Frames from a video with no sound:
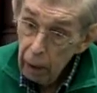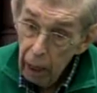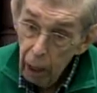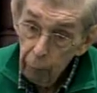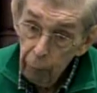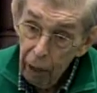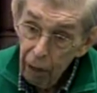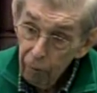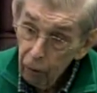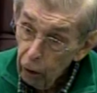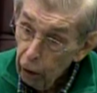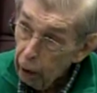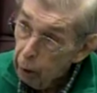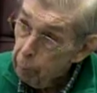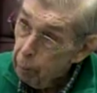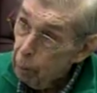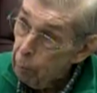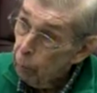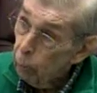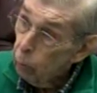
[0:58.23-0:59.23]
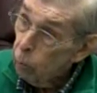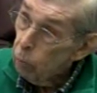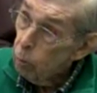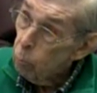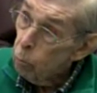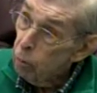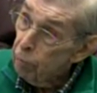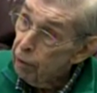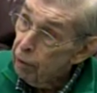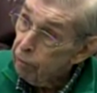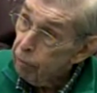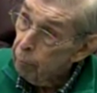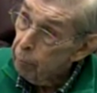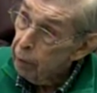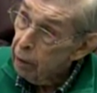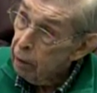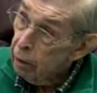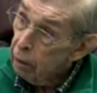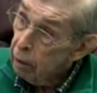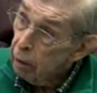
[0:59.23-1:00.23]
And we have a lot of people who are moving from
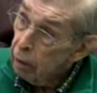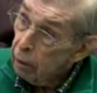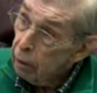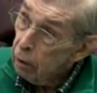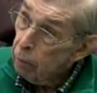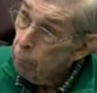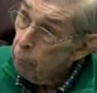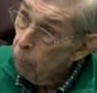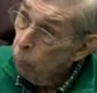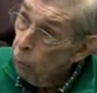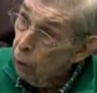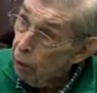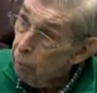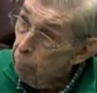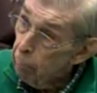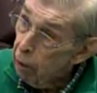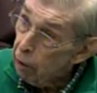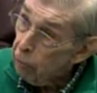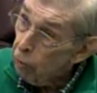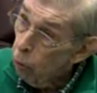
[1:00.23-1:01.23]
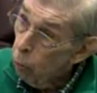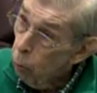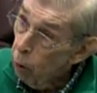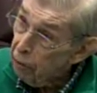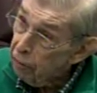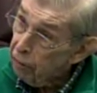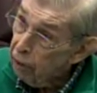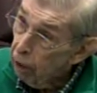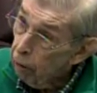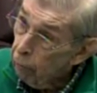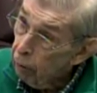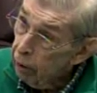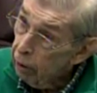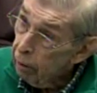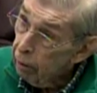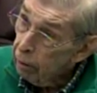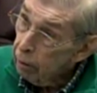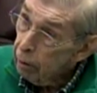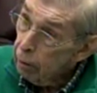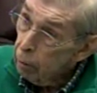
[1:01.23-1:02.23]
the Metro West
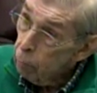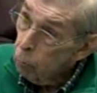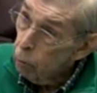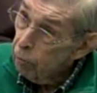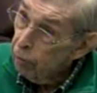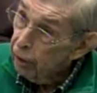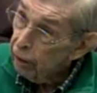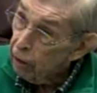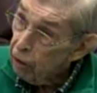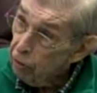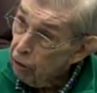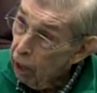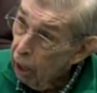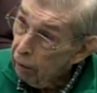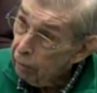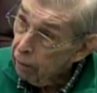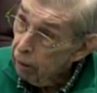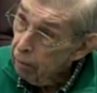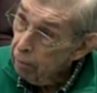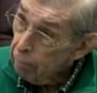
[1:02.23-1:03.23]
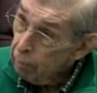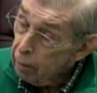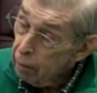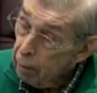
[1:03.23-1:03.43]
area, moving to Charlton.